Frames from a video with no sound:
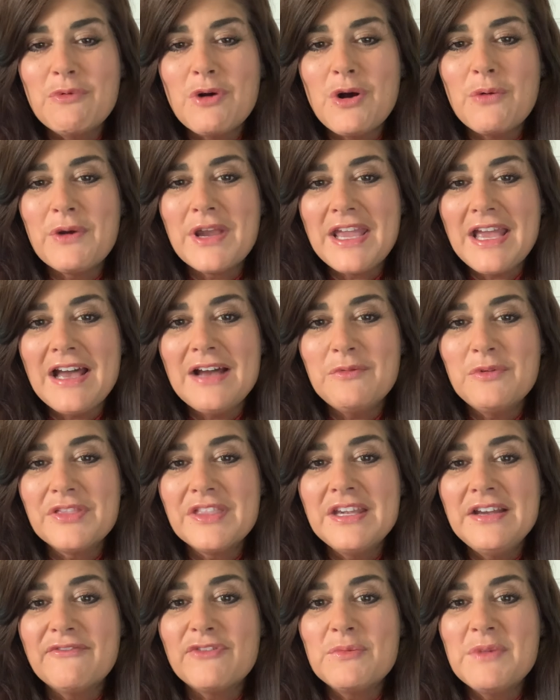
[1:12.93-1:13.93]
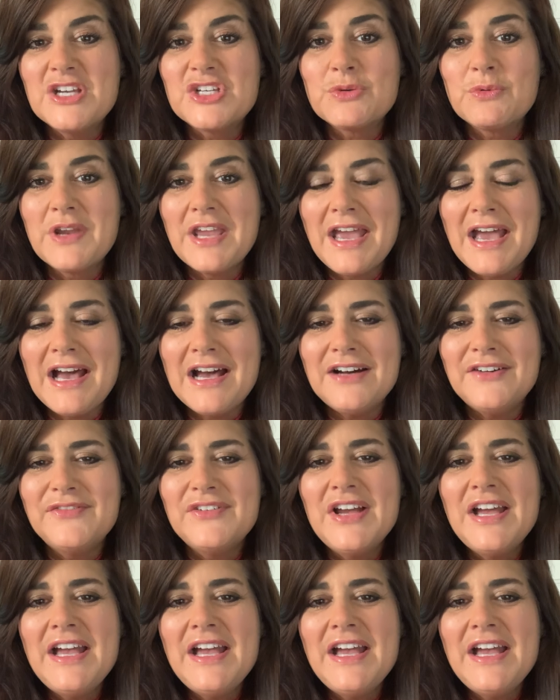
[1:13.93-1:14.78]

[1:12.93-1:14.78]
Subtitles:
what we have, with the information we have.